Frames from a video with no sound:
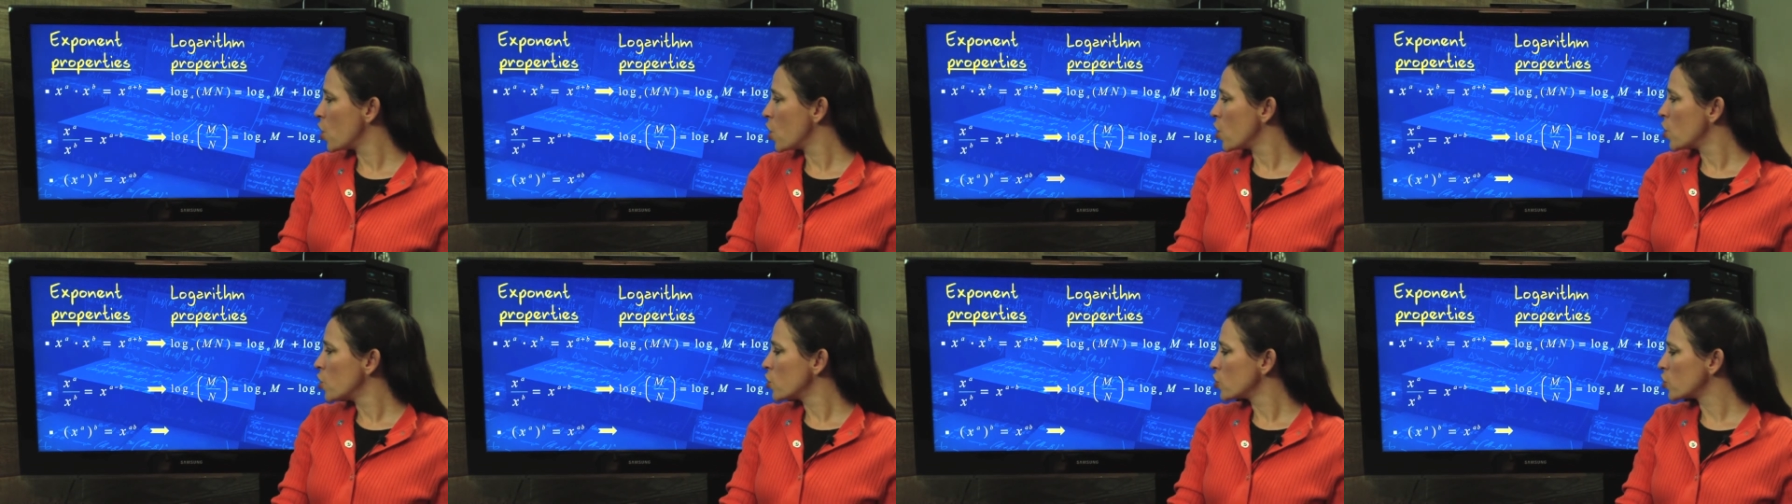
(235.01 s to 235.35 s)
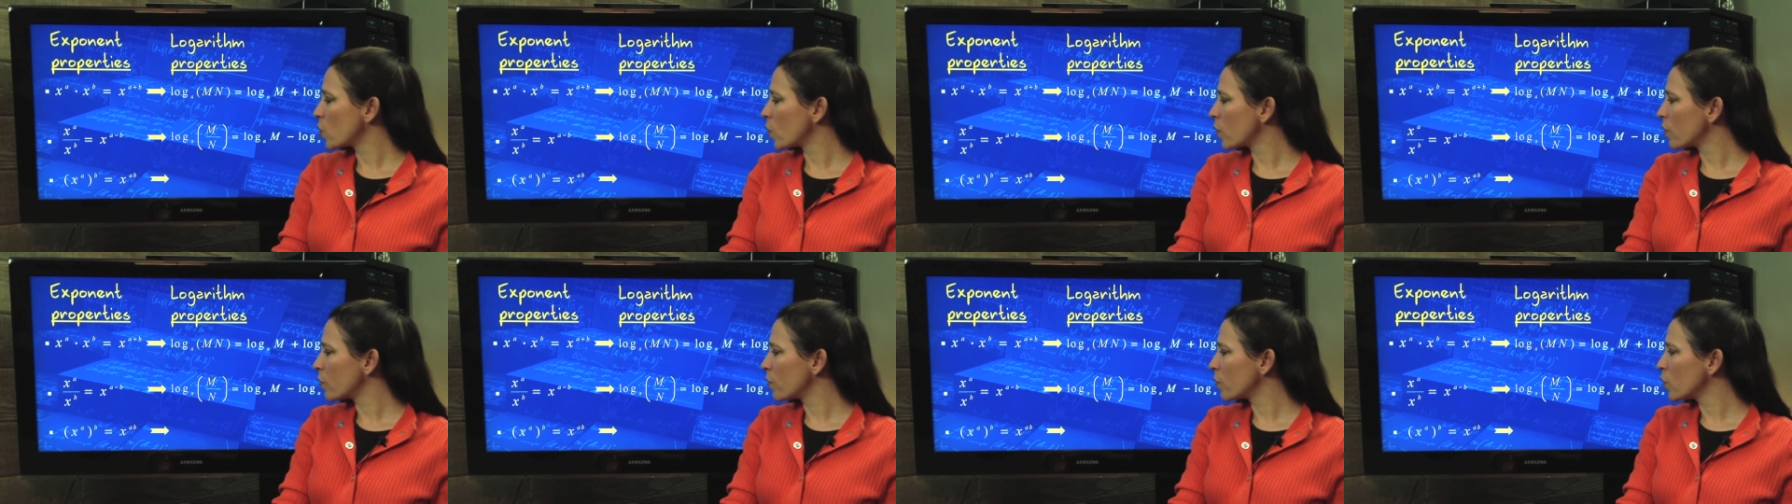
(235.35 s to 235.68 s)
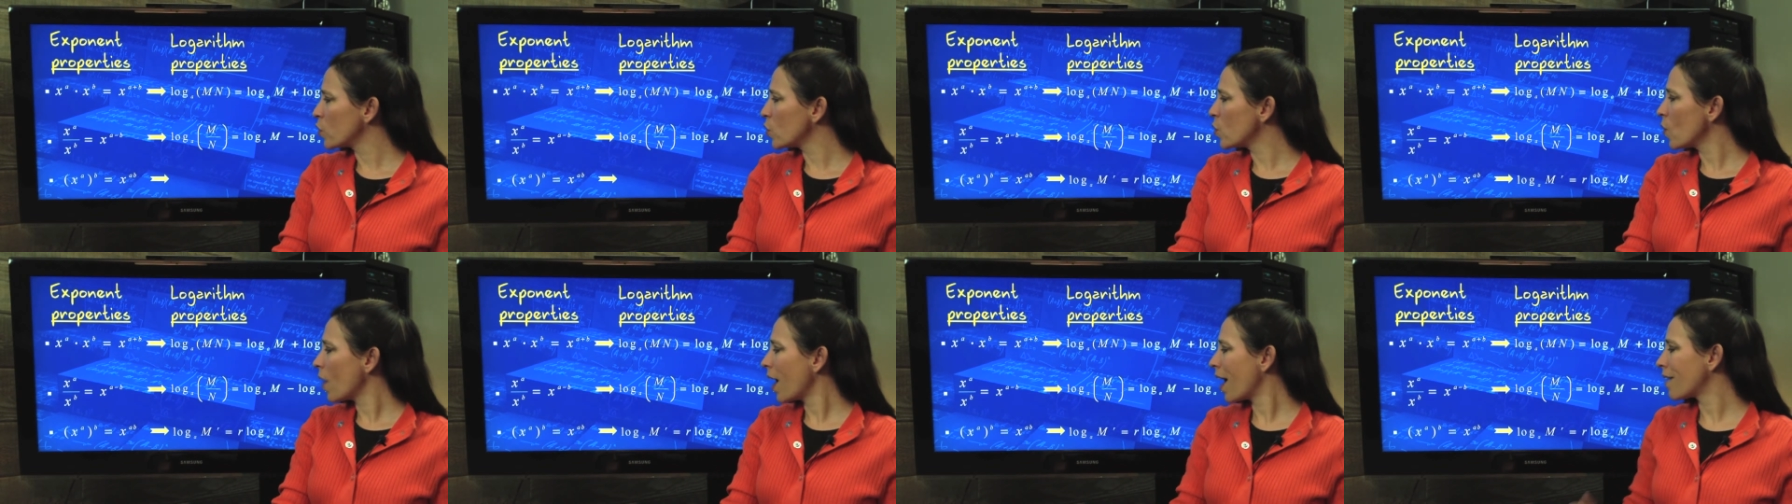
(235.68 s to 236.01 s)
So if
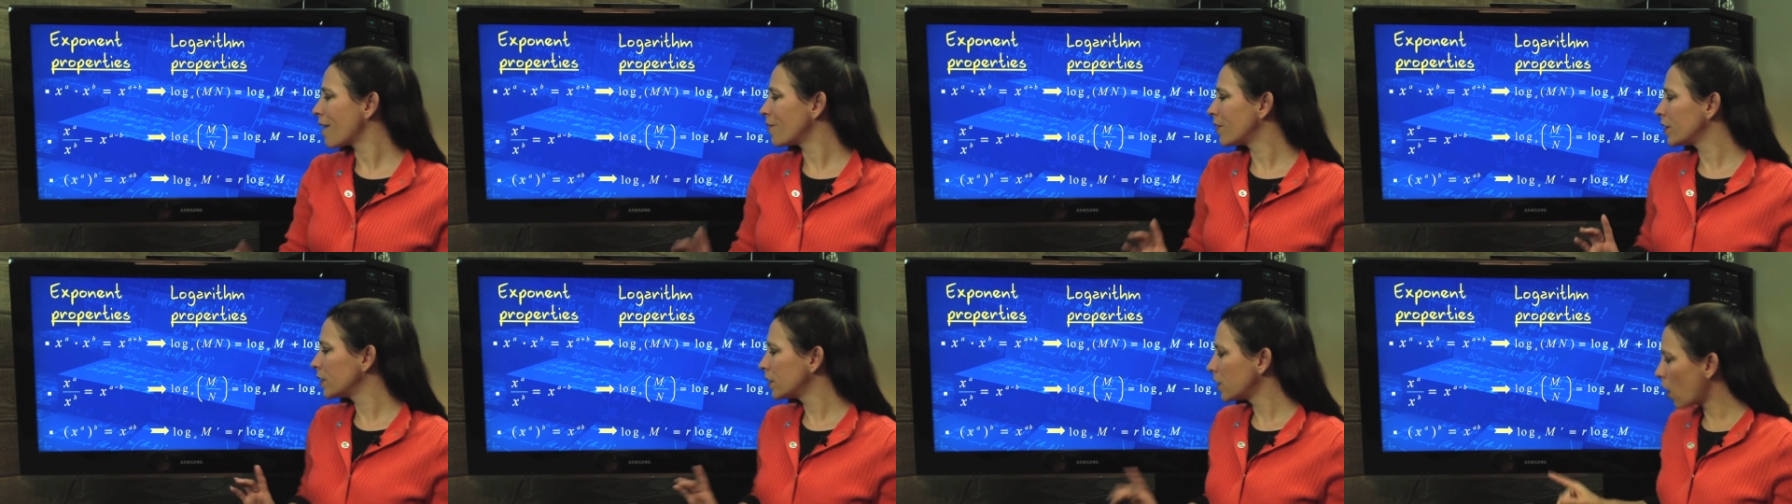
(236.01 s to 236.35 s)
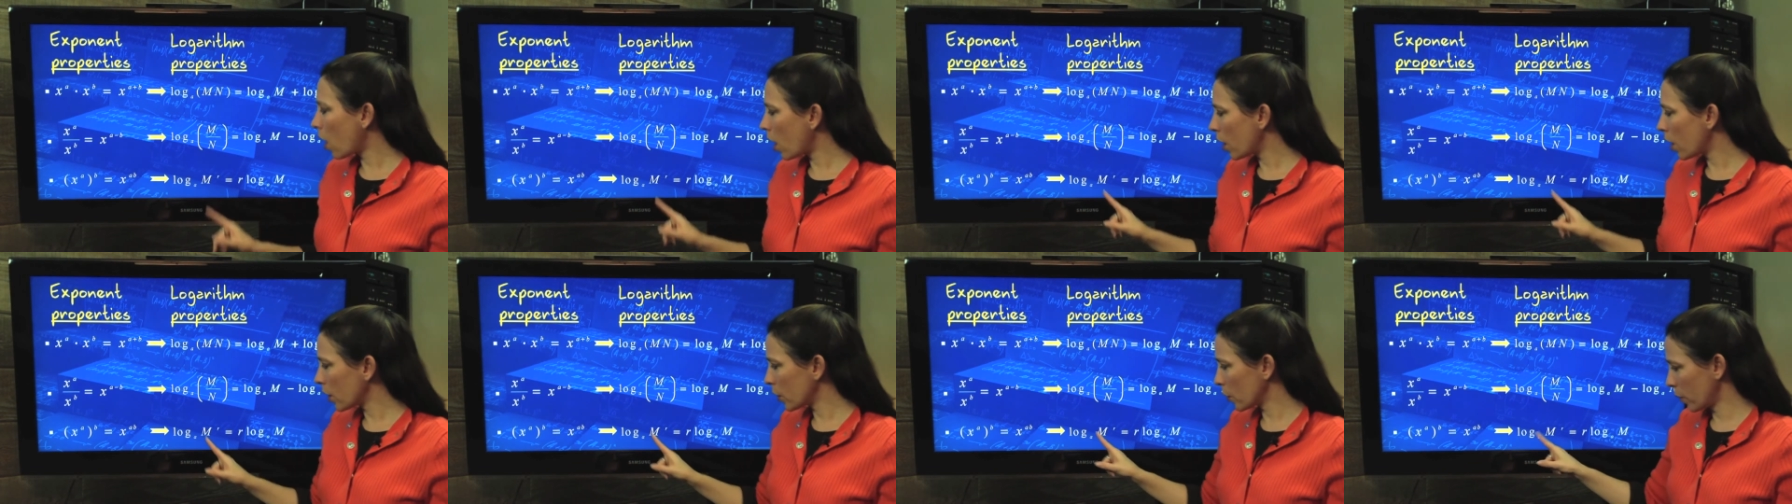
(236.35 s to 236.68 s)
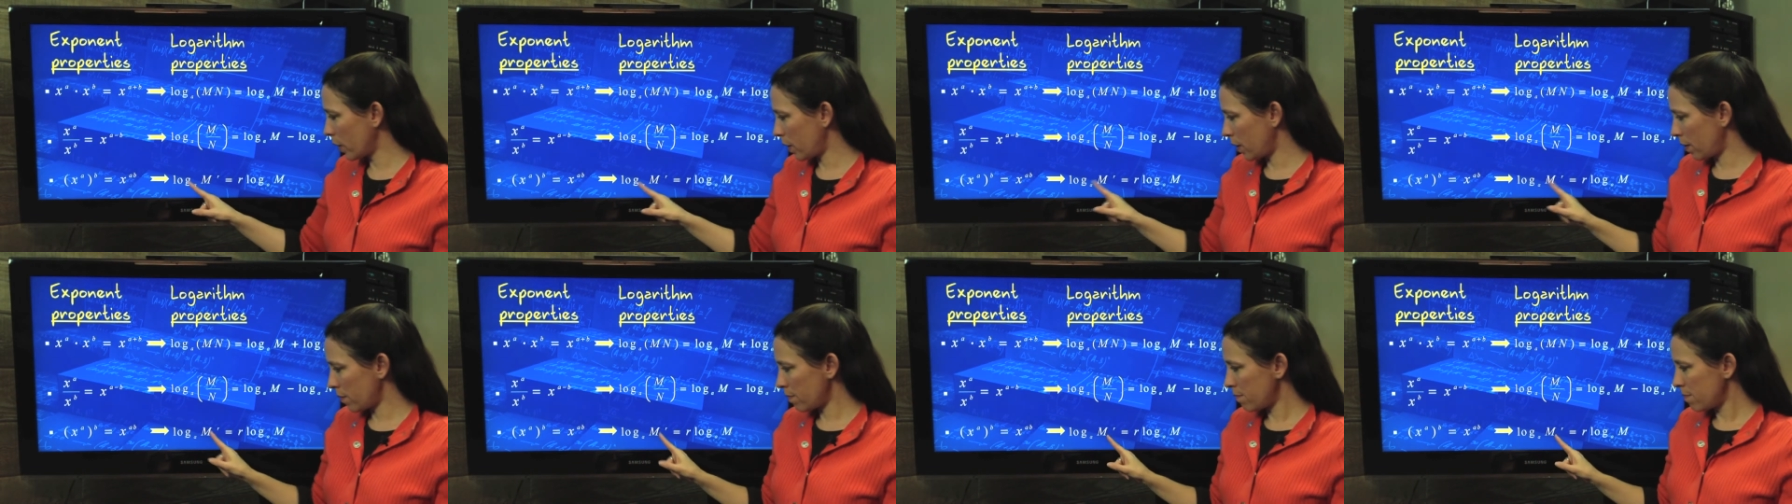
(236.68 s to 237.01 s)
you have a
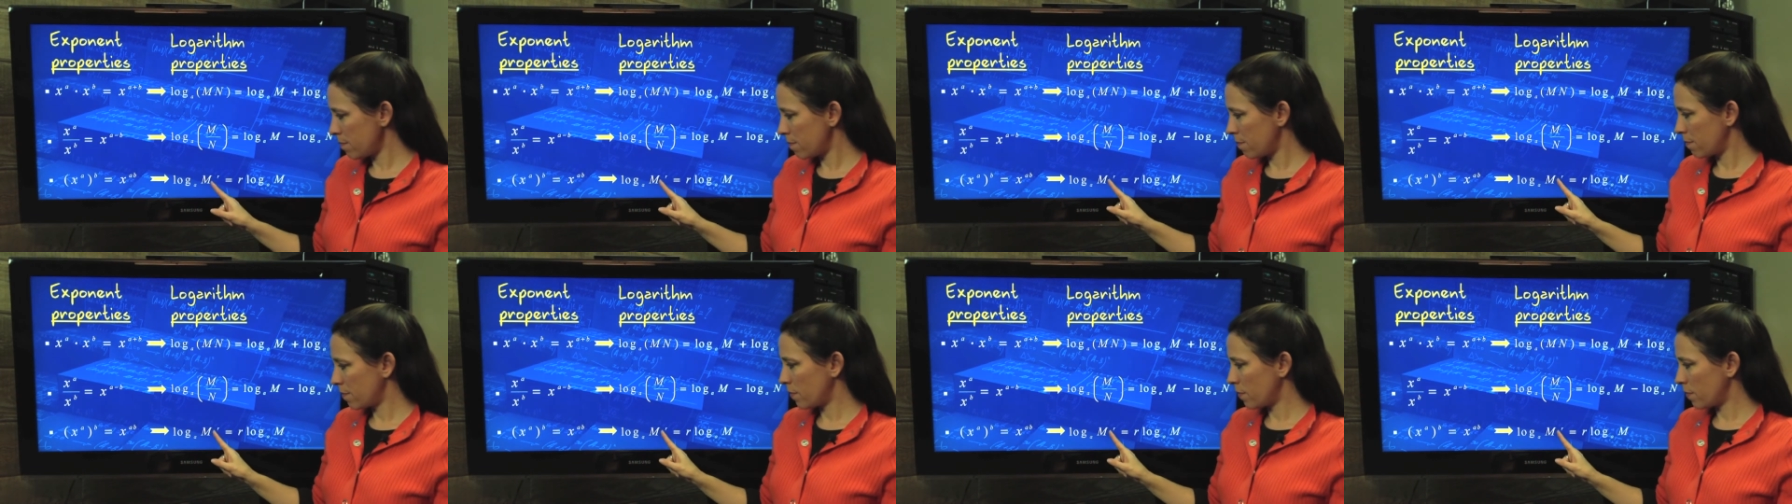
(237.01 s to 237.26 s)
logarithm